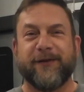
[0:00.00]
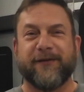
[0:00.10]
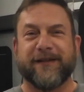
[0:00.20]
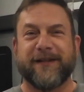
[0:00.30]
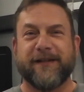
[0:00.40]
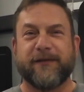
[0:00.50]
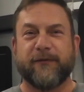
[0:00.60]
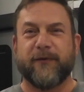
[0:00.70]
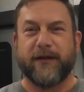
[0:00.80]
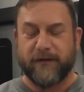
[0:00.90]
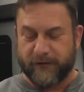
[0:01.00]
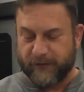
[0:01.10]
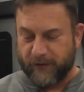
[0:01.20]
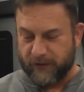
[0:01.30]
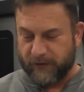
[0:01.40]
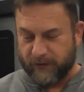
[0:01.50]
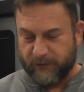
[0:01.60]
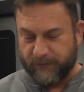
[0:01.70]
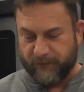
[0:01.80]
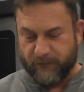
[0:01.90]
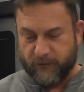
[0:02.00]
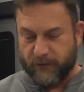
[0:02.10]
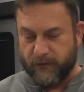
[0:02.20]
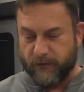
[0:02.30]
do this. I should read instructions before.